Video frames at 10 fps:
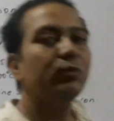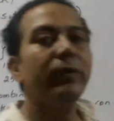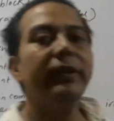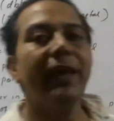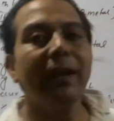
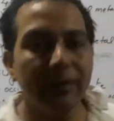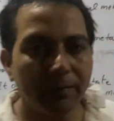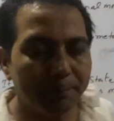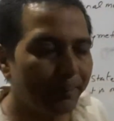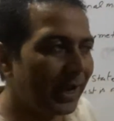with
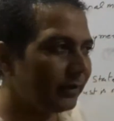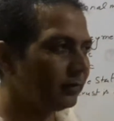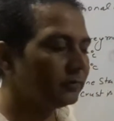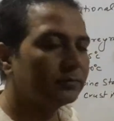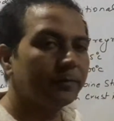that
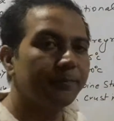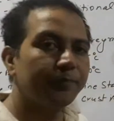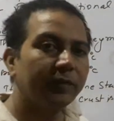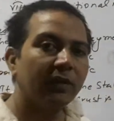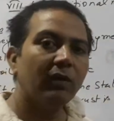metals,
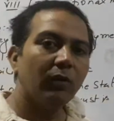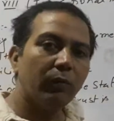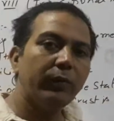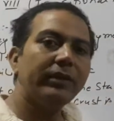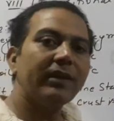
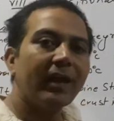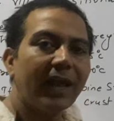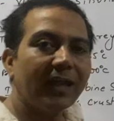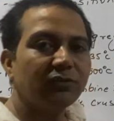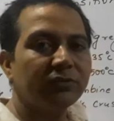which are
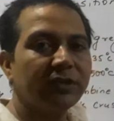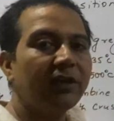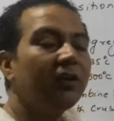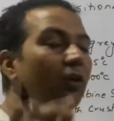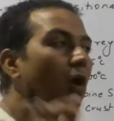
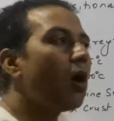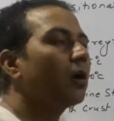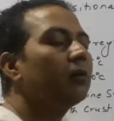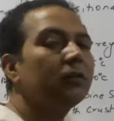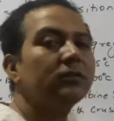associatively
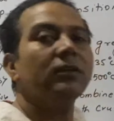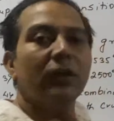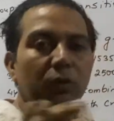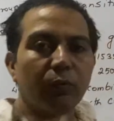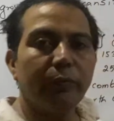occurs
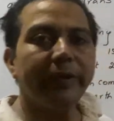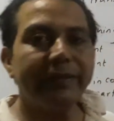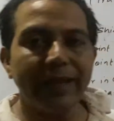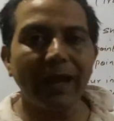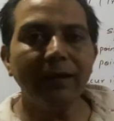with
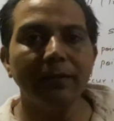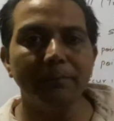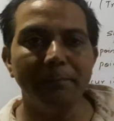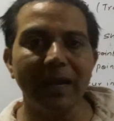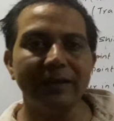
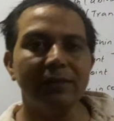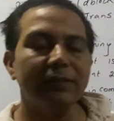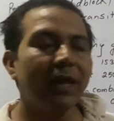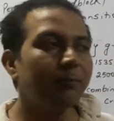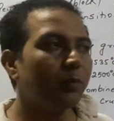that metal.
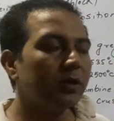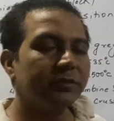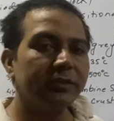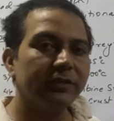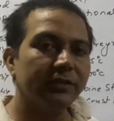That
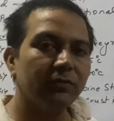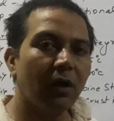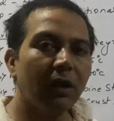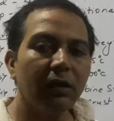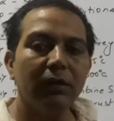process is
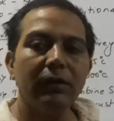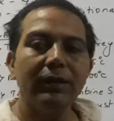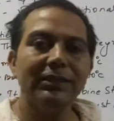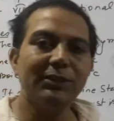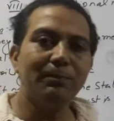called
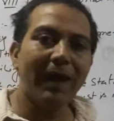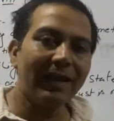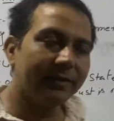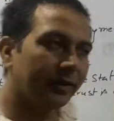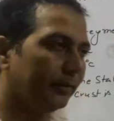
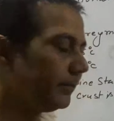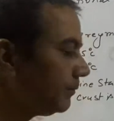smelting.